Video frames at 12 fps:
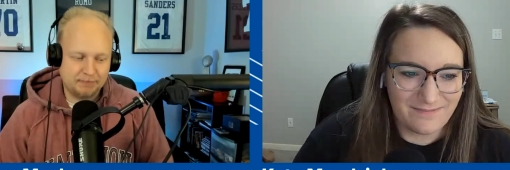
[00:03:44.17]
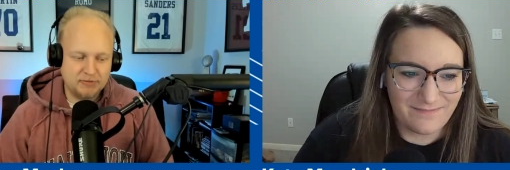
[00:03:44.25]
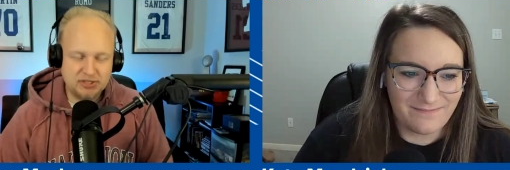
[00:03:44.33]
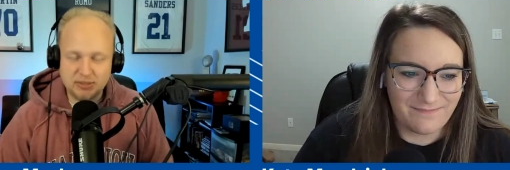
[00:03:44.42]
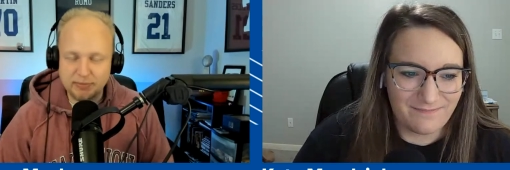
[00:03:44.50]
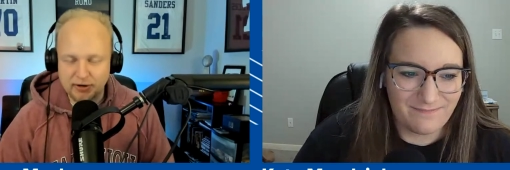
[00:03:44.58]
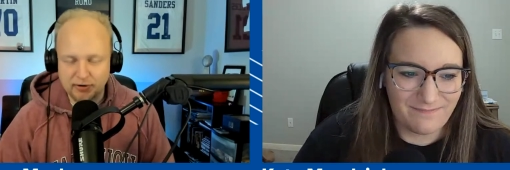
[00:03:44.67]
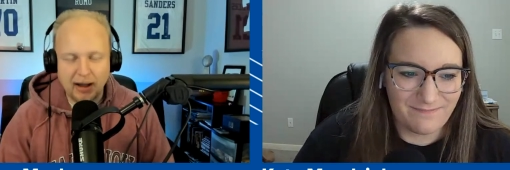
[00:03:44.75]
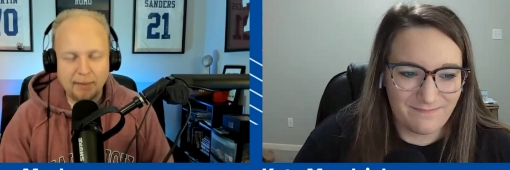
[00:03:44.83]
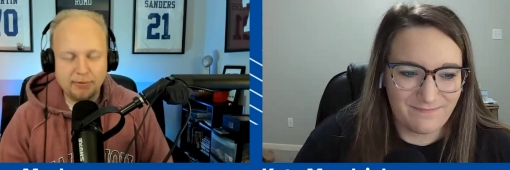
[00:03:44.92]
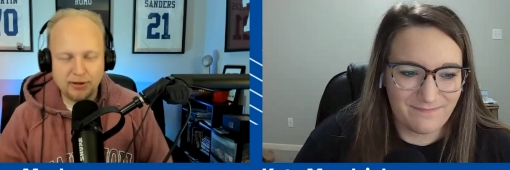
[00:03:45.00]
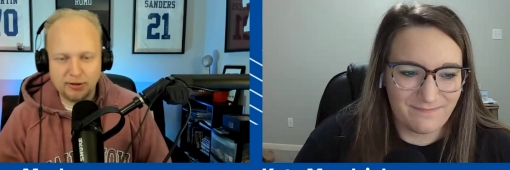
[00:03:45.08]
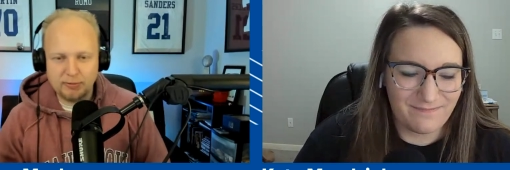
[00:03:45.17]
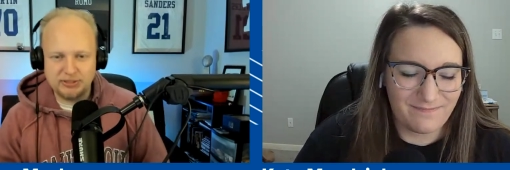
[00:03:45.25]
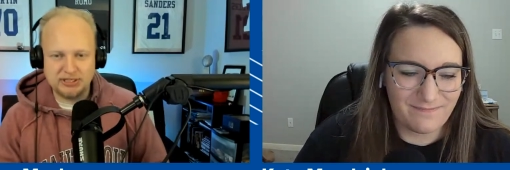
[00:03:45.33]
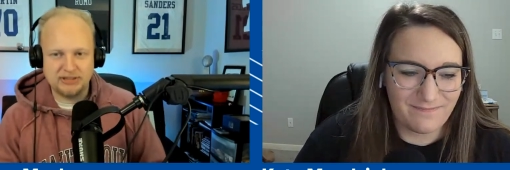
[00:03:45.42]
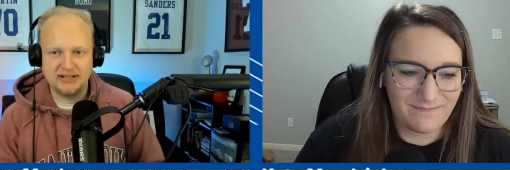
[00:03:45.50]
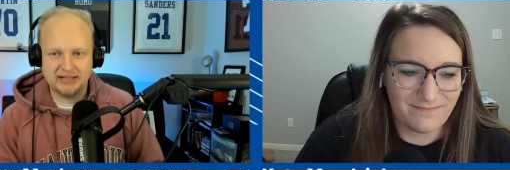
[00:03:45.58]
Speaker 1: Jimmy Garoppolo, which I
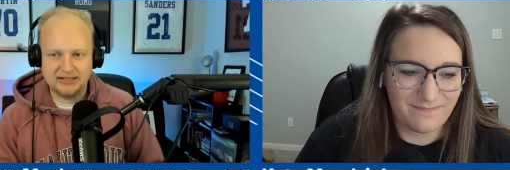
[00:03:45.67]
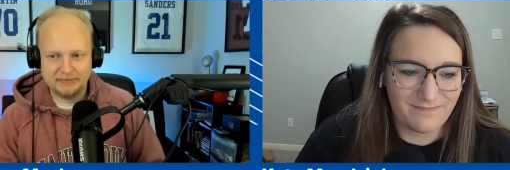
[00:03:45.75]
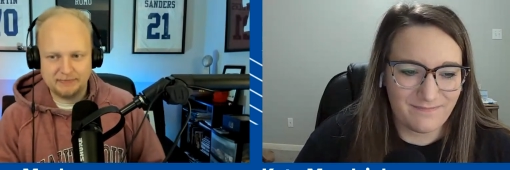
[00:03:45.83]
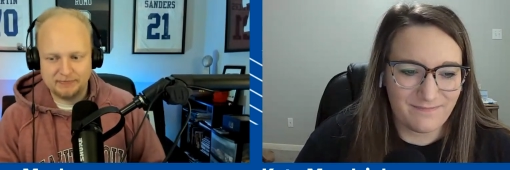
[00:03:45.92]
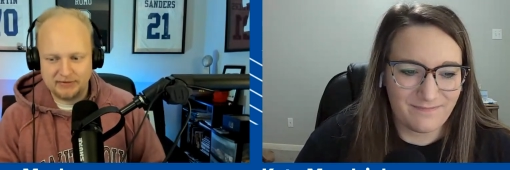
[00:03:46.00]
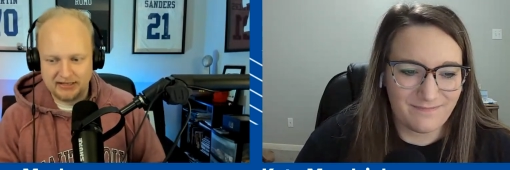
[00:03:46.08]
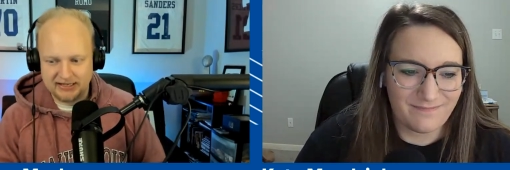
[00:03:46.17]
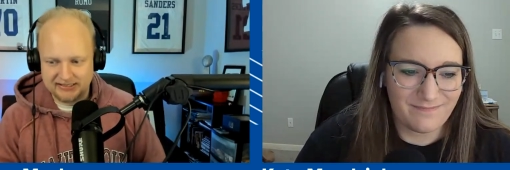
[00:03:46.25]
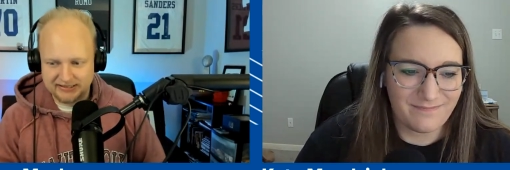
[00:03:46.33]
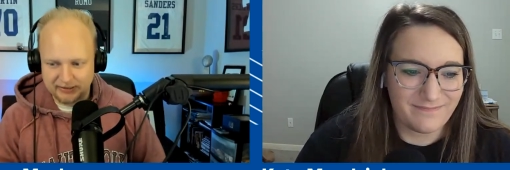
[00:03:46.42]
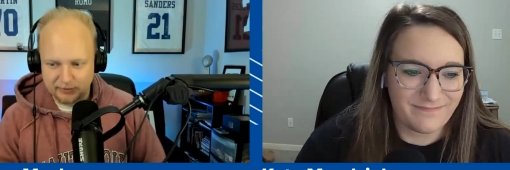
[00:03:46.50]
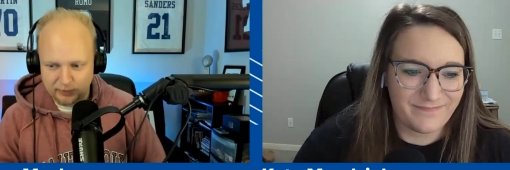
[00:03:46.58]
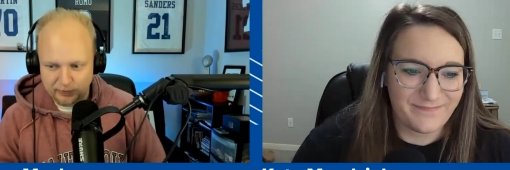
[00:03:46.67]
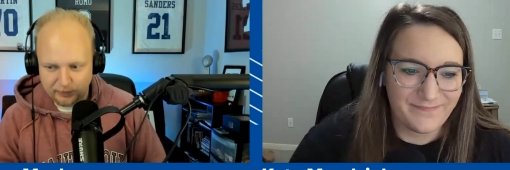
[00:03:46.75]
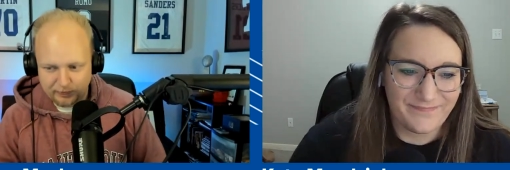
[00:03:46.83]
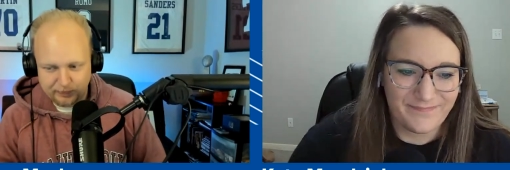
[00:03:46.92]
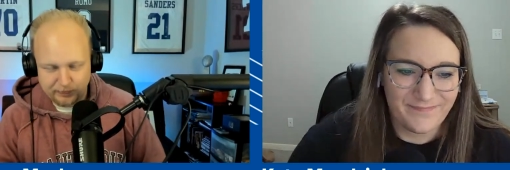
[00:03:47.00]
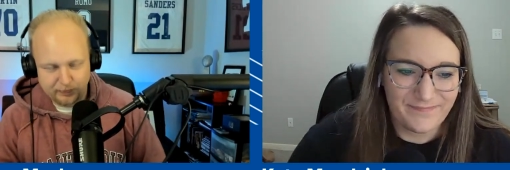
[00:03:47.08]
think is the
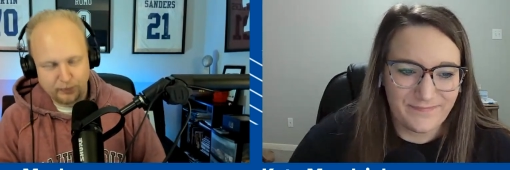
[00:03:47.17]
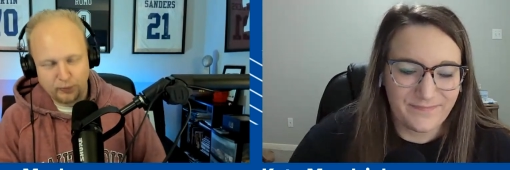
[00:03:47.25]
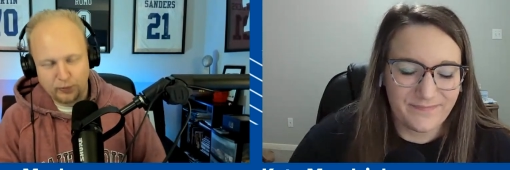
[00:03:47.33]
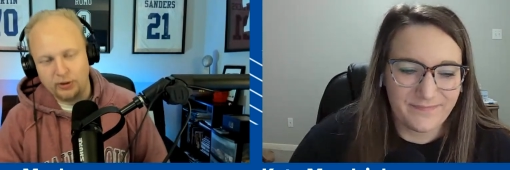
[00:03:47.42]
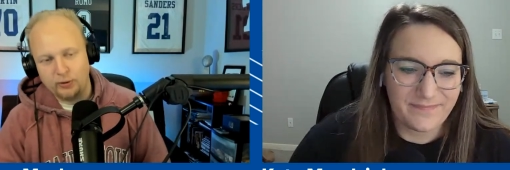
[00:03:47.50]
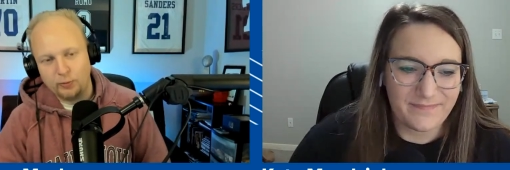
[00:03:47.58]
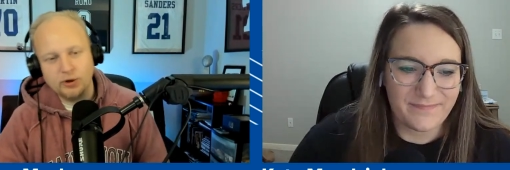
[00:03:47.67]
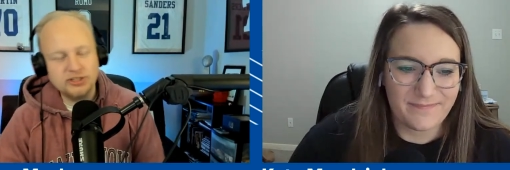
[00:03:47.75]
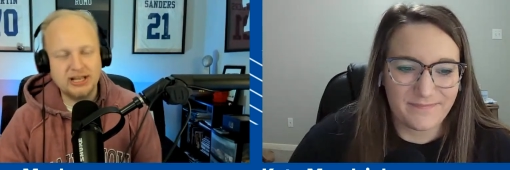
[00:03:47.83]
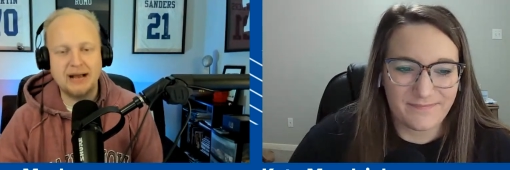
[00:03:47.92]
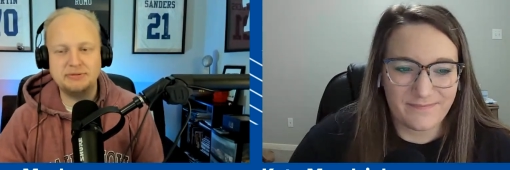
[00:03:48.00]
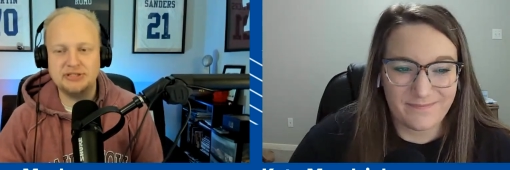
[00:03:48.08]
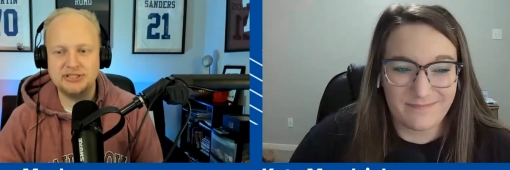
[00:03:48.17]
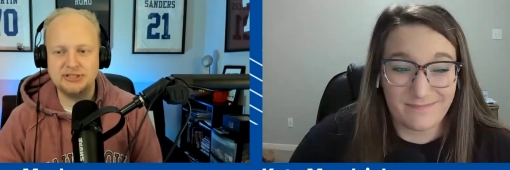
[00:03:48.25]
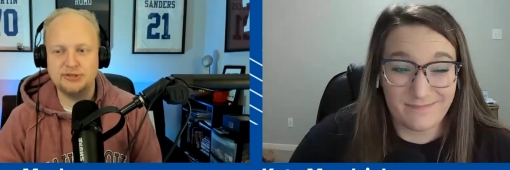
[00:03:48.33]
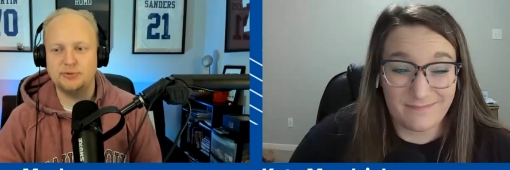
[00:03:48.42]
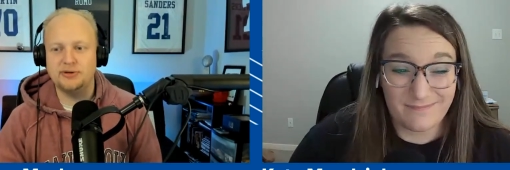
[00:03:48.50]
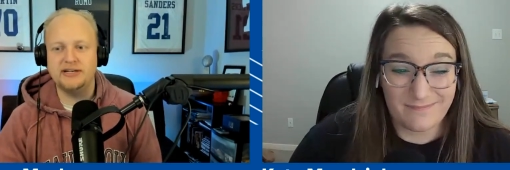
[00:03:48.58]
one of the worst options,
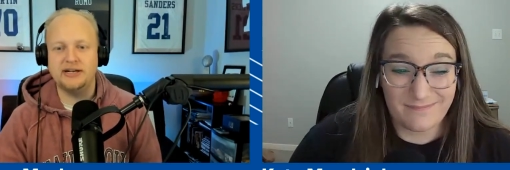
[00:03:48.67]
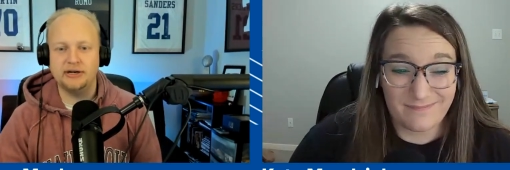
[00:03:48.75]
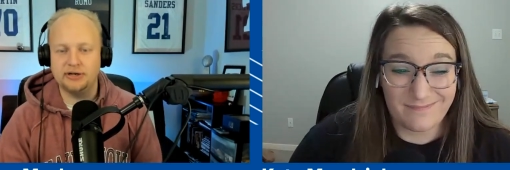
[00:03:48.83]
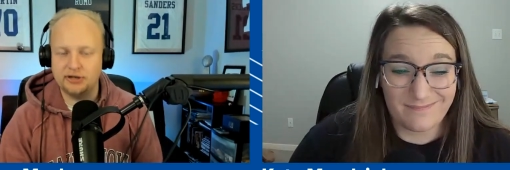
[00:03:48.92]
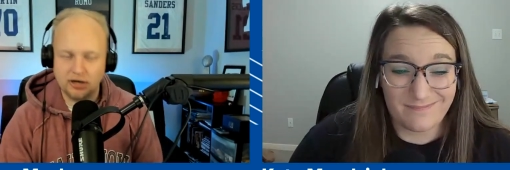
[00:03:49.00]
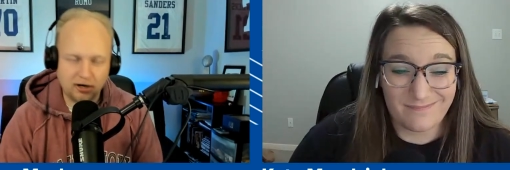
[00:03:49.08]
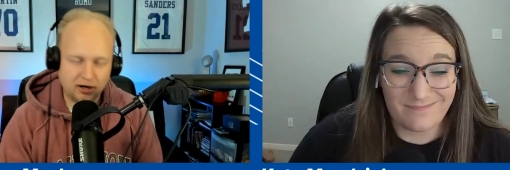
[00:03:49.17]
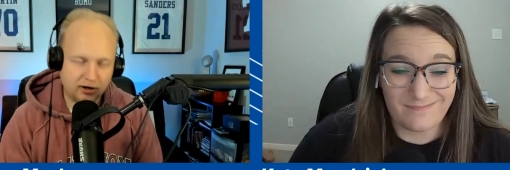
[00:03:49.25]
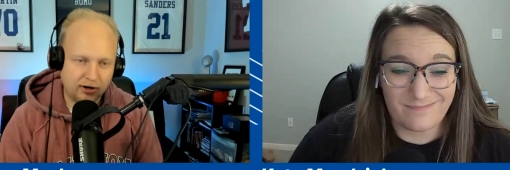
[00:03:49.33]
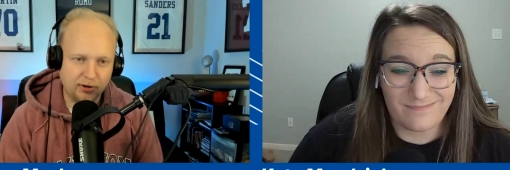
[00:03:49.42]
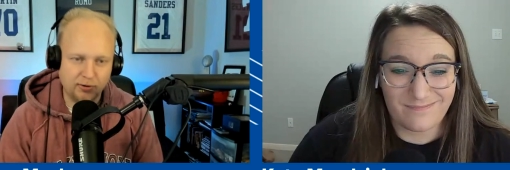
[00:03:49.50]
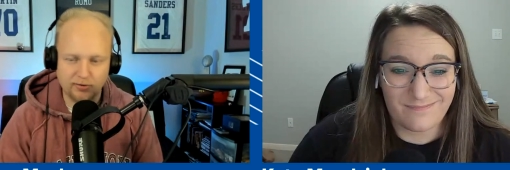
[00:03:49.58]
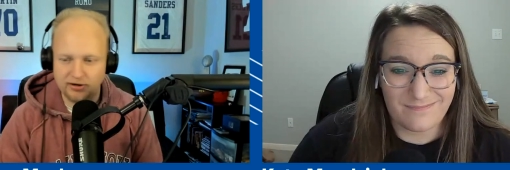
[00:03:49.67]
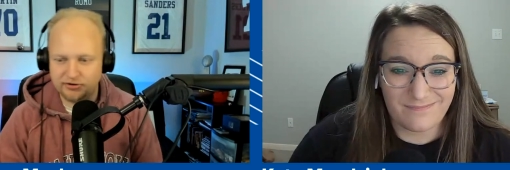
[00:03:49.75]
or Derek Carr or a